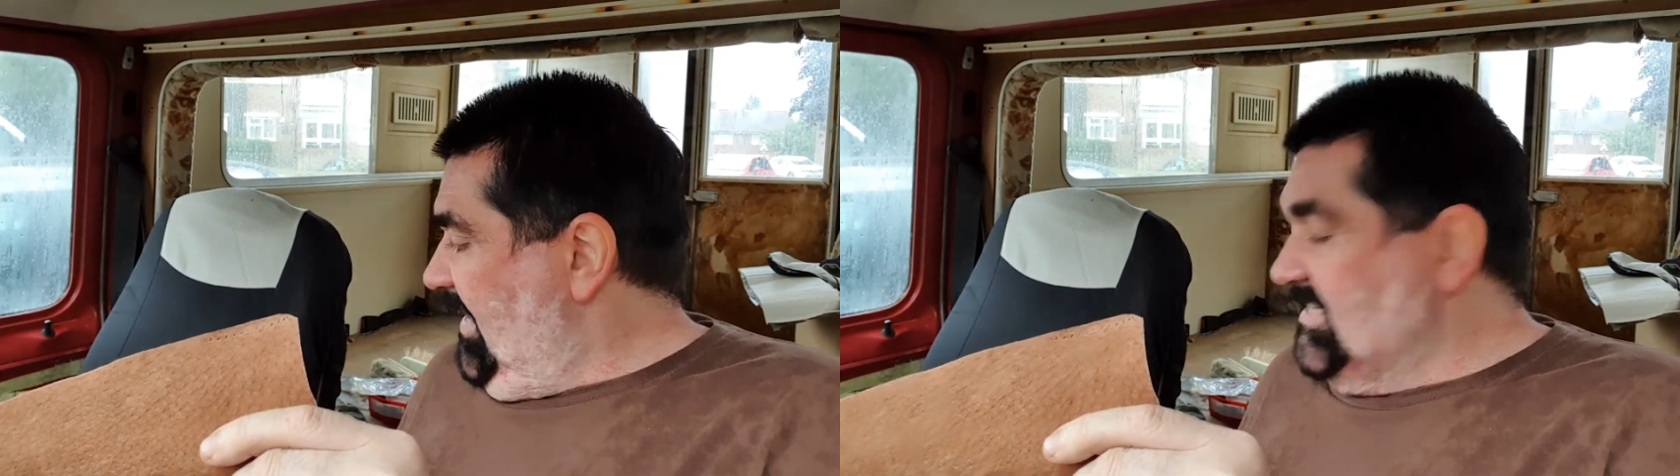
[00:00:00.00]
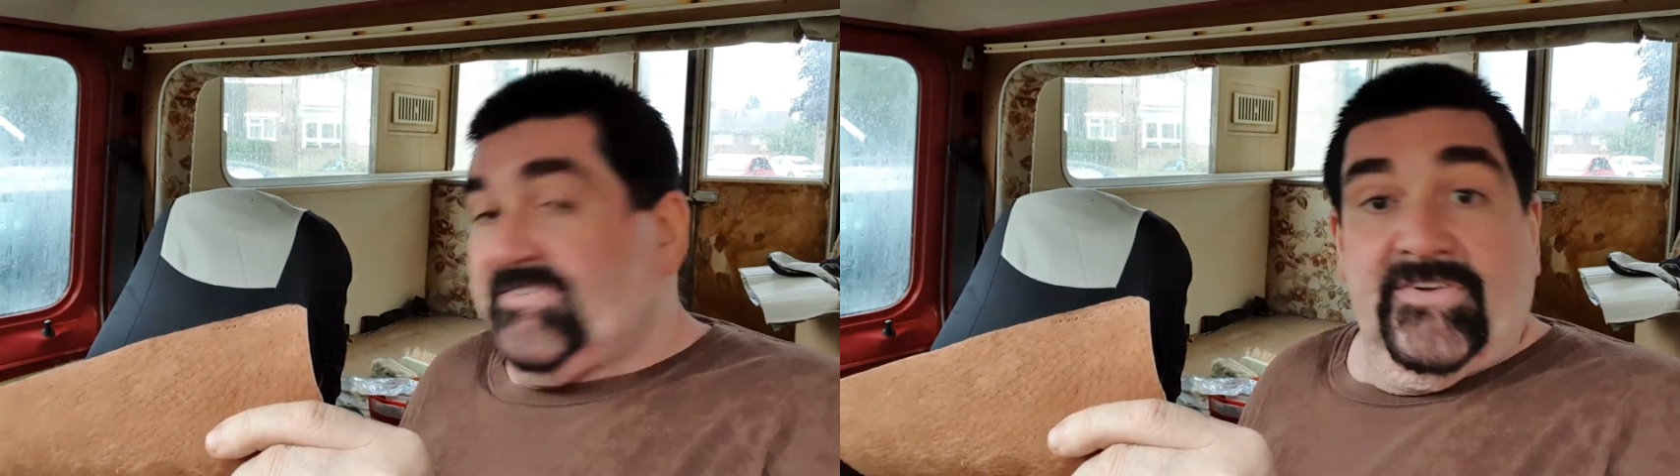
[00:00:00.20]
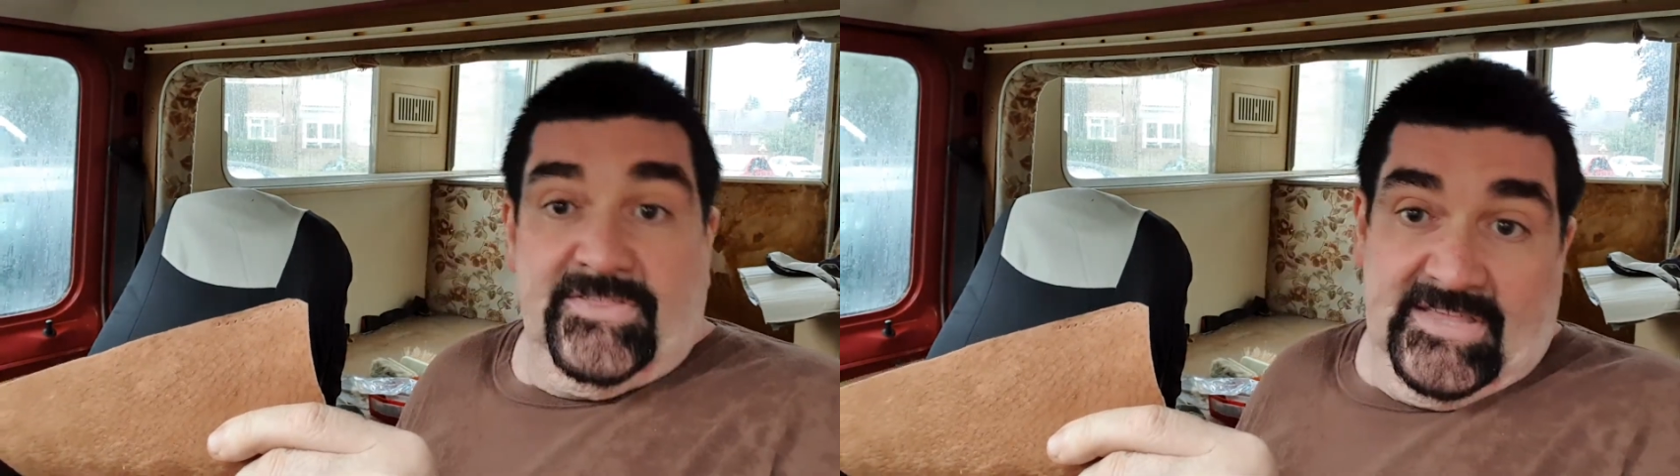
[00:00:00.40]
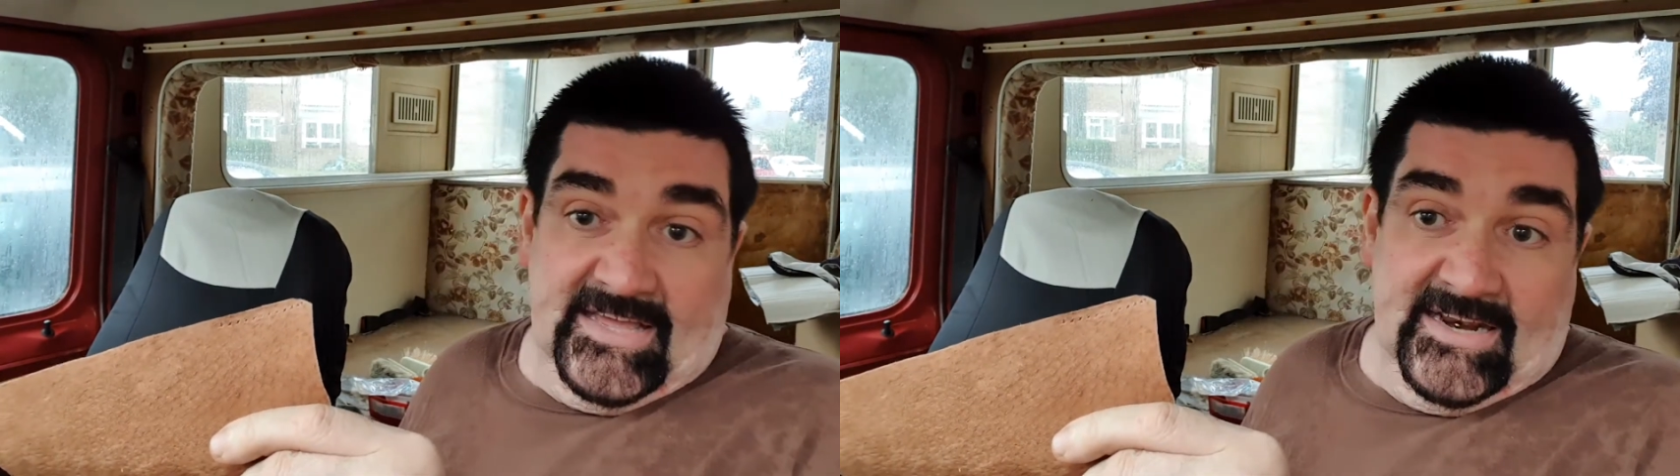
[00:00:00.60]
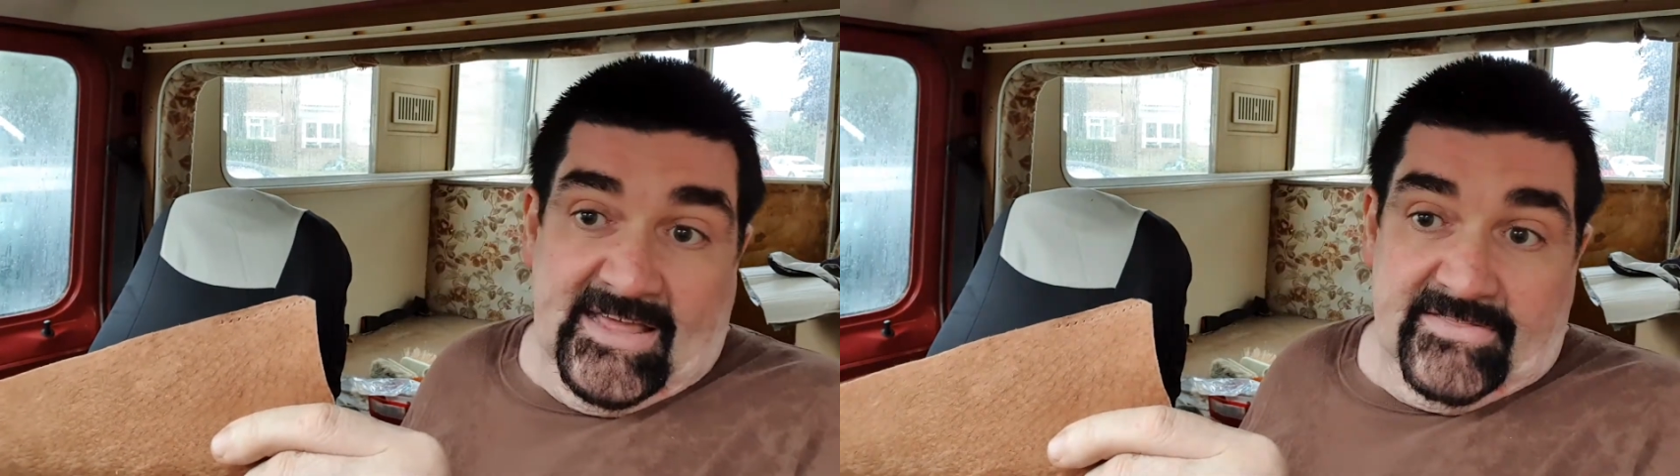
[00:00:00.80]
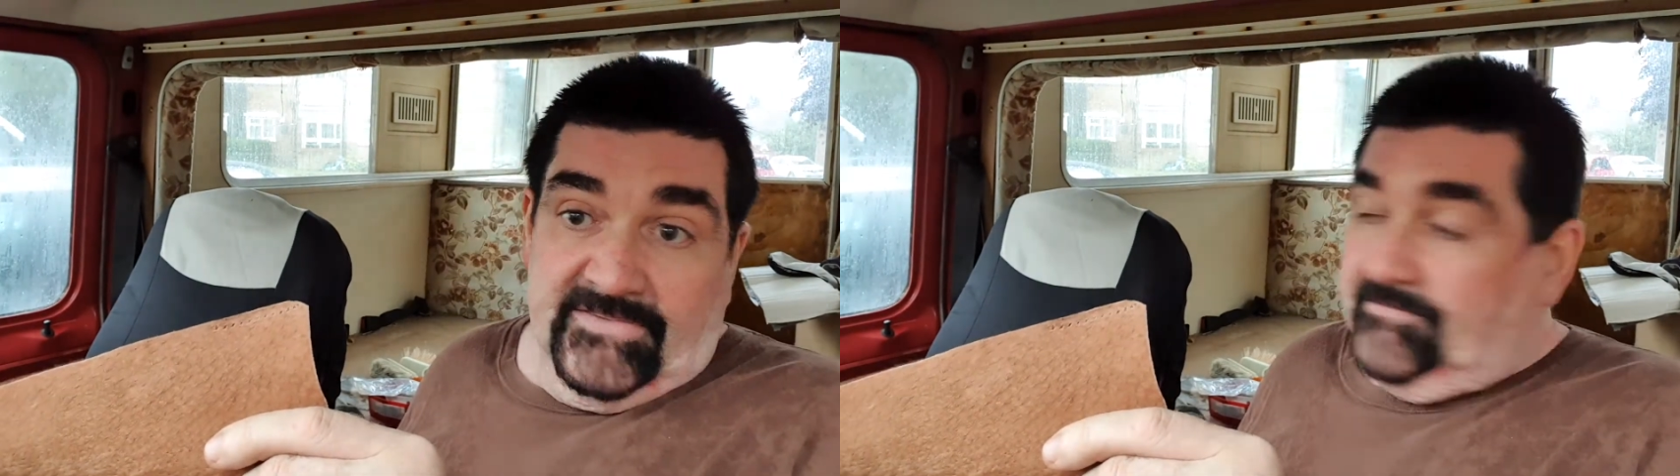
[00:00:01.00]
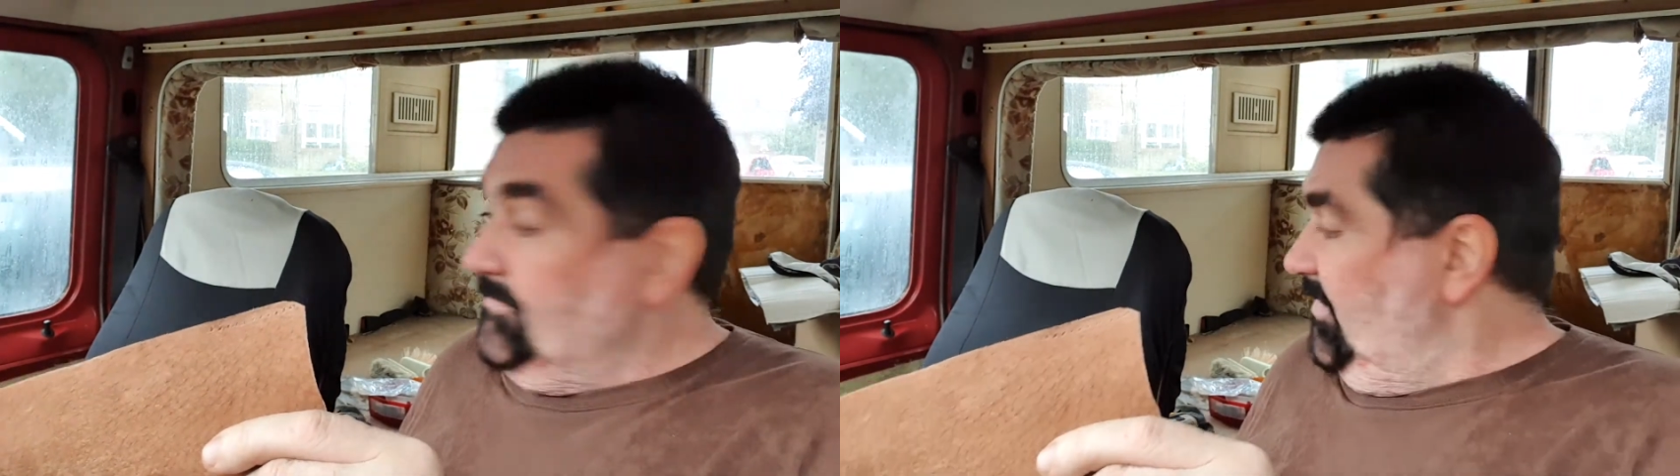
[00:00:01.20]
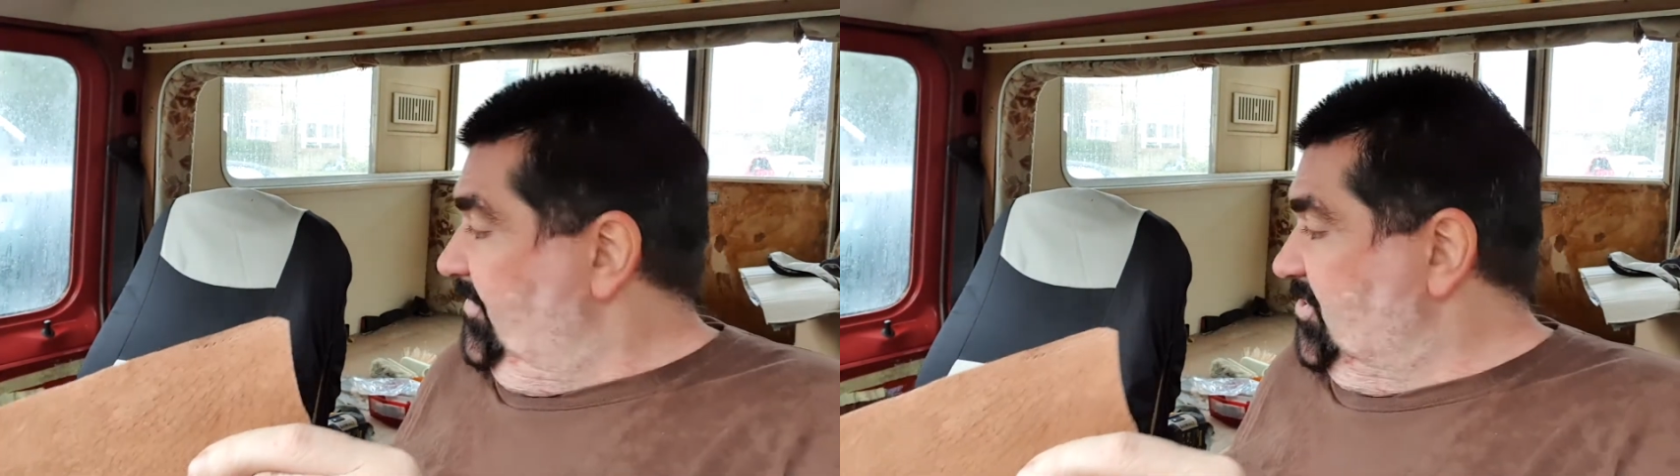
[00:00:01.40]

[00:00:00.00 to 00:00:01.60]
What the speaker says: for thicker leather. For